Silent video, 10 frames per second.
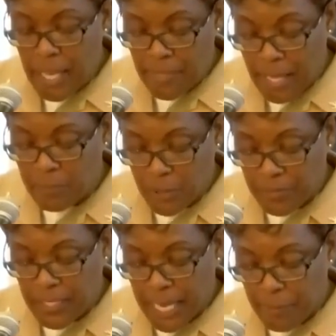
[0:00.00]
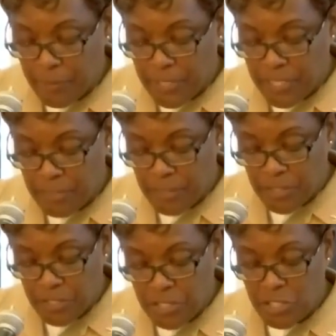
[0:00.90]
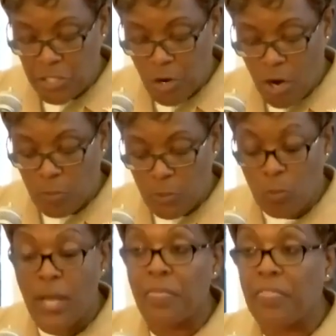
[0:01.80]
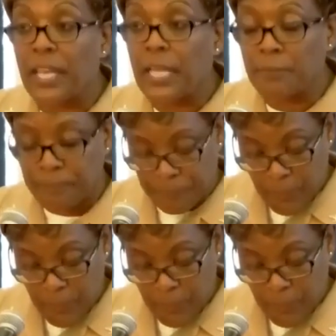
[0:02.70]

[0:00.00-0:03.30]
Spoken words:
in that book that I previously mentioned, is to start with one thing.